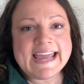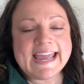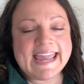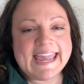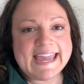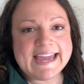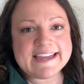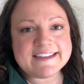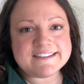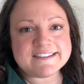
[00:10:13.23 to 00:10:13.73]

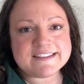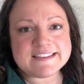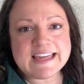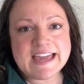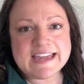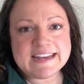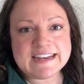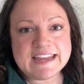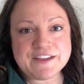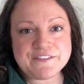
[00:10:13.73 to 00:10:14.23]
and
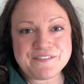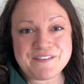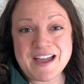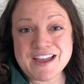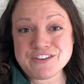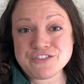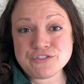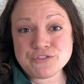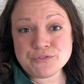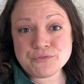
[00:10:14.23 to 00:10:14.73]
then if
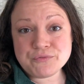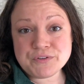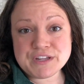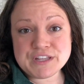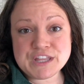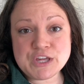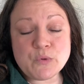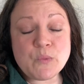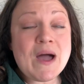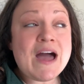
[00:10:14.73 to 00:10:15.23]
I do
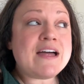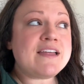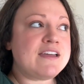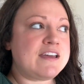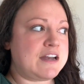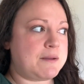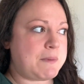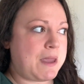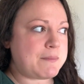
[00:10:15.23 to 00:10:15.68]
really well and I'm